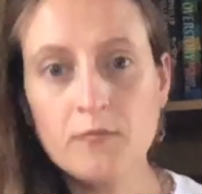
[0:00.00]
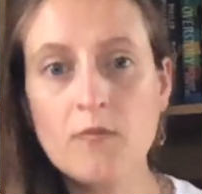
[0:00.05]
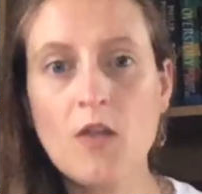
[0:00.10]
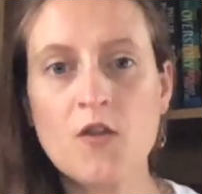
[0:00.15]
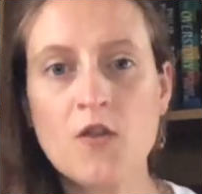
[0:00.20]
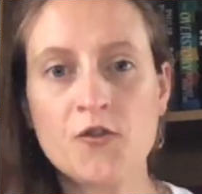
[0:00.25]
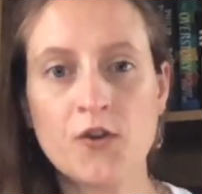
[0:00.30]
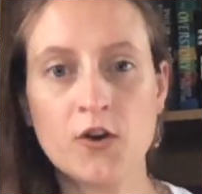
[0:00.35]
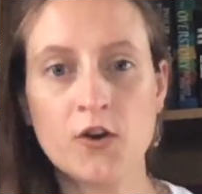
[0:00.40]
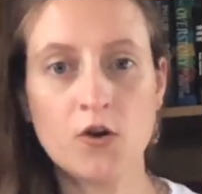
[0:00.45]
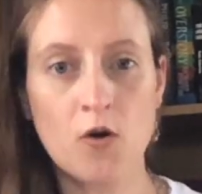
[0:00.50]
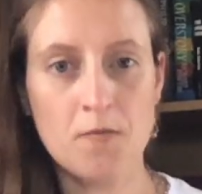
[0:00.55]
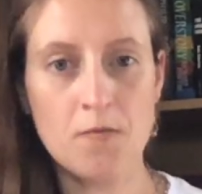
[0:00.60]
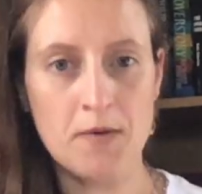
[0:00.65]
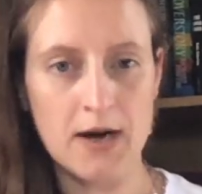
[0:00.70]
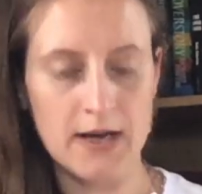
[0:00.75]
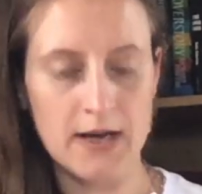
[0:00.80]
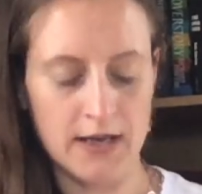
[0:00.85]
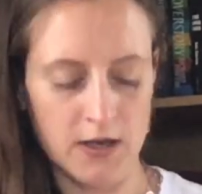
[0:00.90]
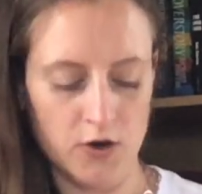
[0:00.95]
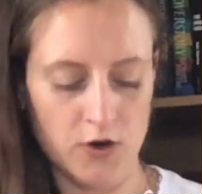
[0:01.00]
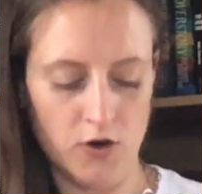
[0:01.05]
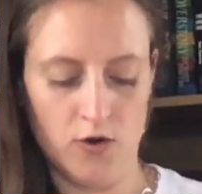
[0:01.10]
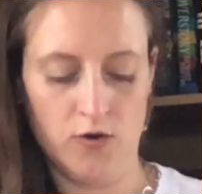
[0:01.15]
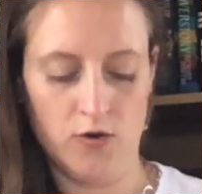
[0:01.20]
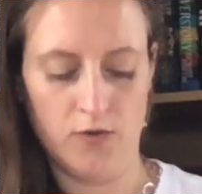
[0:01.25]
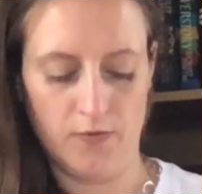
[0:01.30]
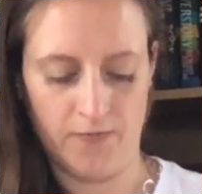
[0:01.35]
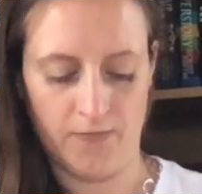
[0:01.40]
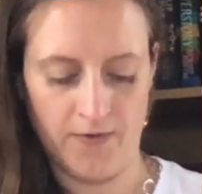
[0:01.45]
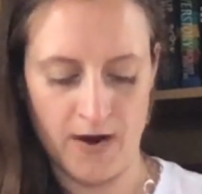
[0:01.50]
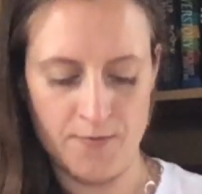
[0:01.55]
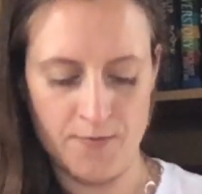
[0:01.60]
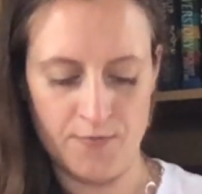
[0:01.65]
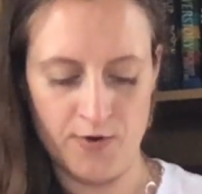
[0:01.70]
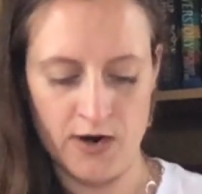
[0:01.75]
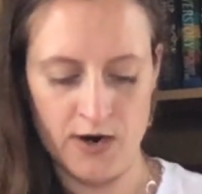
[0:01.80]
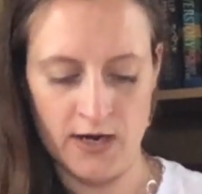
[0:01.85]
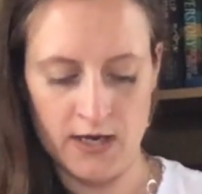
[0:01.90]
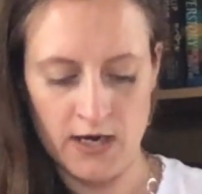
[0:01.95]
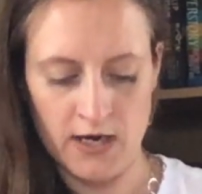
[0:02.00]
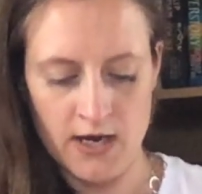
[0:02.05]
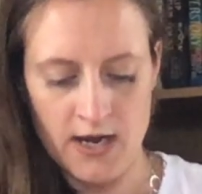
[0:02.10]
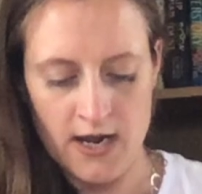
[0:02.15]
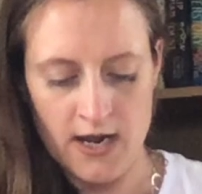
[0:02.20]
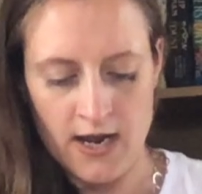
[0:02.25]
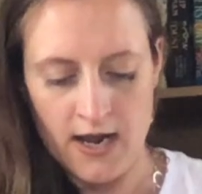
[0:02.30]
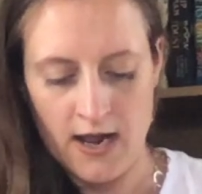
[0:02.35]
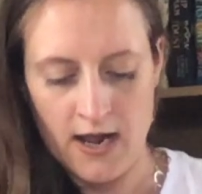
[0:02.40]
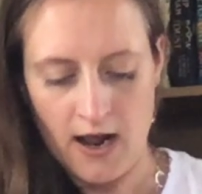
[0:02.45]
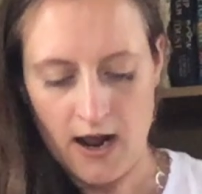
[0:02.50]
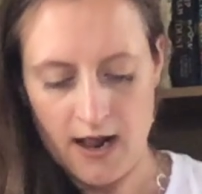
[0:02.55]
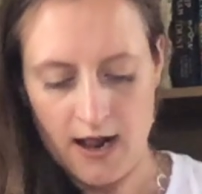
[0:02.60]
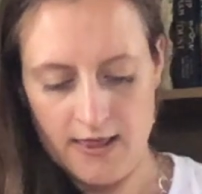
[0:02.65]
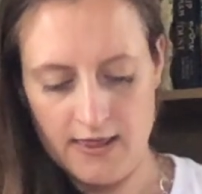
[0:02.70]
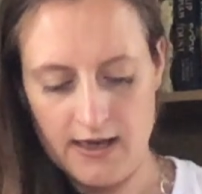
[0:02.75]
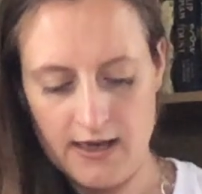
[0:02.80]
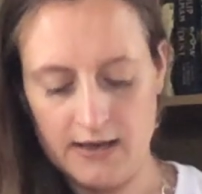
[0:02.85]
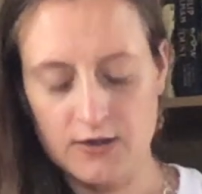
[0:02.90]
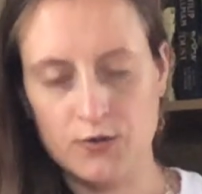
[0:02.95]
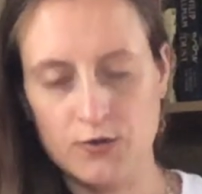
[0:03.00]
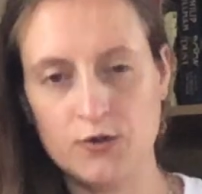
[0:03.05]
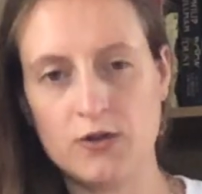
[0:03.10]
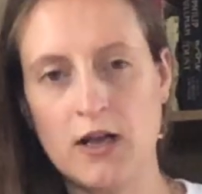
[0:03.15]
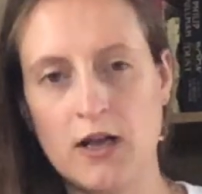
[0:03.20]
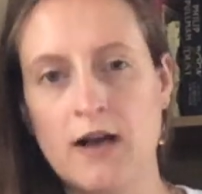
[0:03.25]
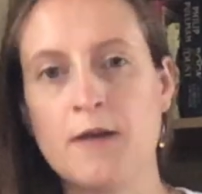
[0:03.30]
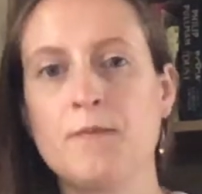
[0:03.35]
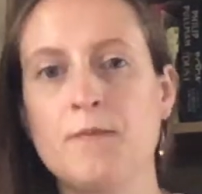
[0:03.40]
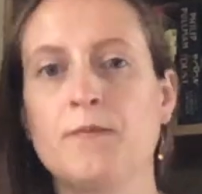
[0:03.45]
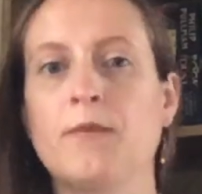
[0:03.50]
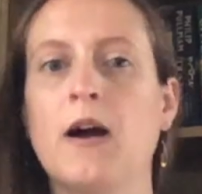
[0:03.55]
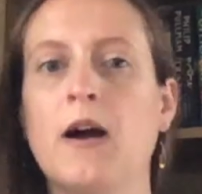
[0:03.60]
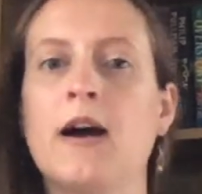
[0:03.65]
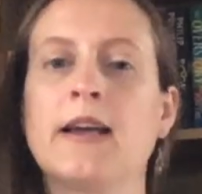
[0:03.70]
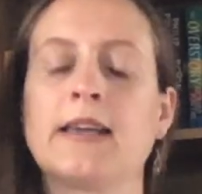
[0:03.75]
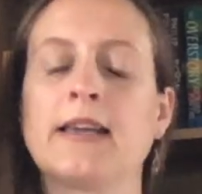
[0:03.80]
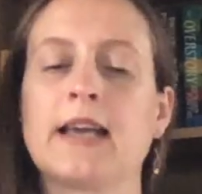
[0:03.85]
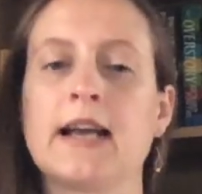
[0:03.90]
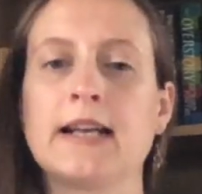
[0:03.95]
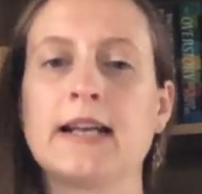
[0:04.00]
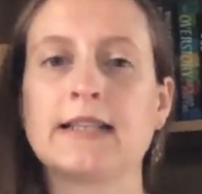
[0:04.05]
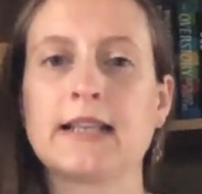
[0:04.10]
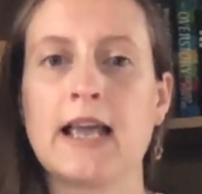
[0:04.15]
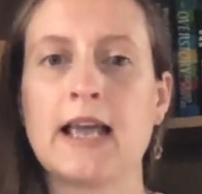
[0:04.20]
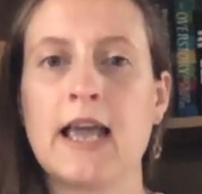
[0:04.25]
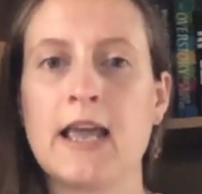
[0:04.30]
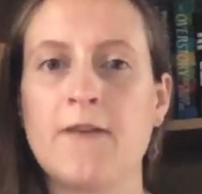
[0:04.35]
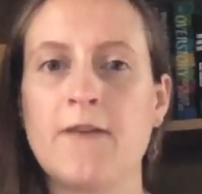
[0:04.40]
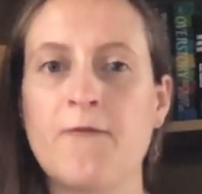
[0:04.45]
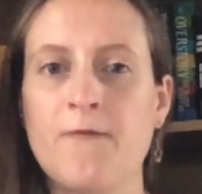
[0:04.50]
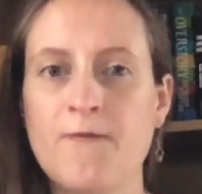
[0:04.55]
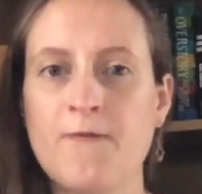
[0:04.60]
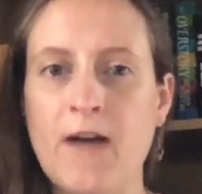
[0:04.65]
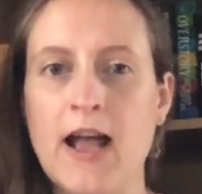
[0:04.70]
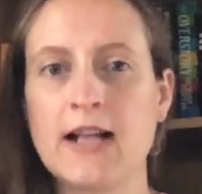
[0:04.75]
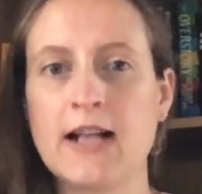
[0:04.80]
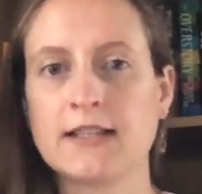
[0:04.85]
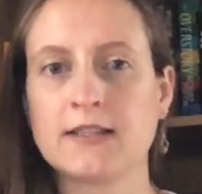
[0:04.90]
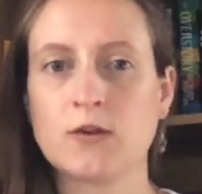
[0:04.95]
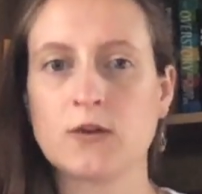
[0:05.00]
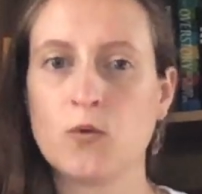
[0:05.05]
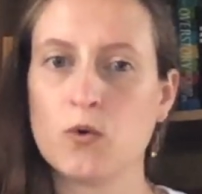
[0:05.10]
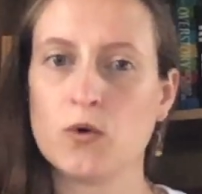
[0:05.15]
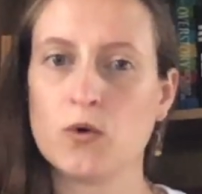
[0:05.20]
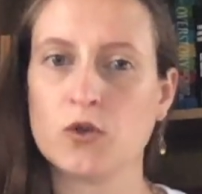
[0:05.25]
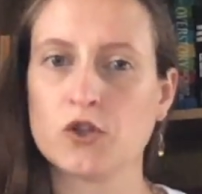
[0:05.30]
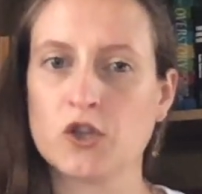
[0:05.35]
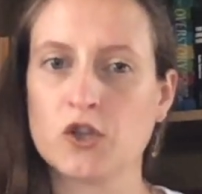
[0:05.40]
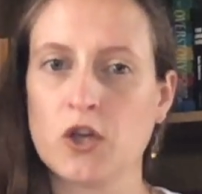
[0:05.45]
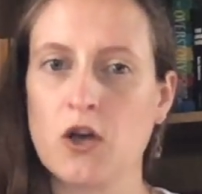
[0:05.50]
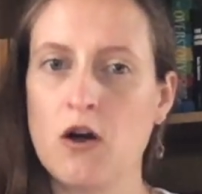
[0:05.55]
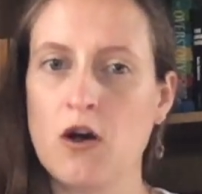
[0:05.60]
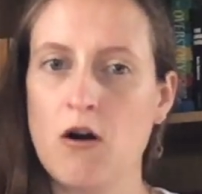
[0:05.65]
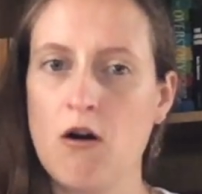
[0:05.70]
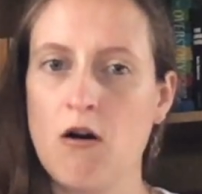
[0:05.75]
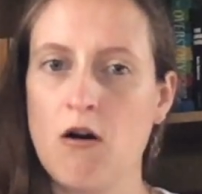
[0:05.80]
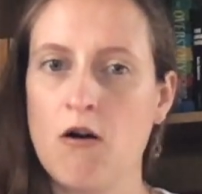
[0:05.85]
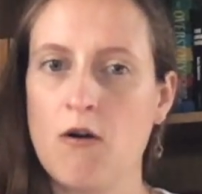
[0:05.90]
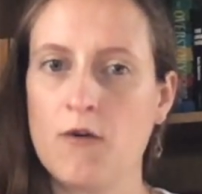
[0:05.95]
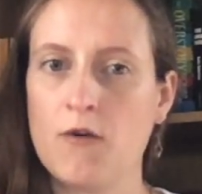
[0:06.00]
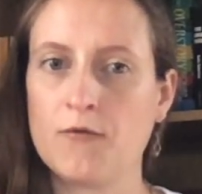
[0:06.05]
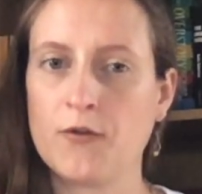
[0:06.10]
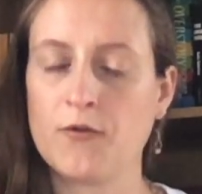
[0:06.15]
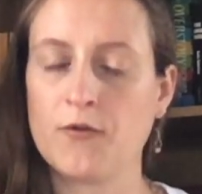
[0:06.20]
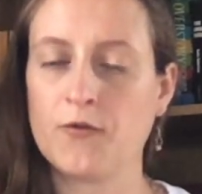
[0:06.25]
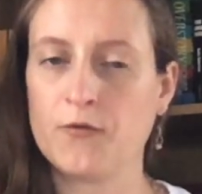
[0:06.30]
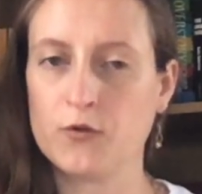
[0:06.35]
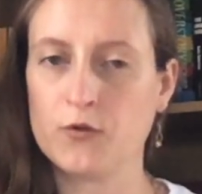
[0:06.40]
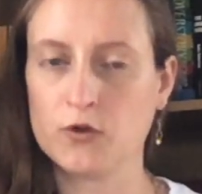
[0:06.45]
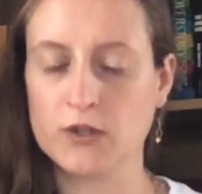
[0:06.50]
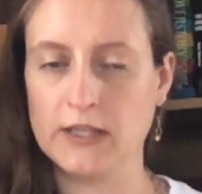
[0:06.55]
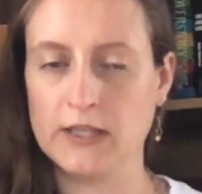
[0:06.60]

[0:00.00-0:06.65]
So I got my new fabric. And this, I get a fat quarter of 40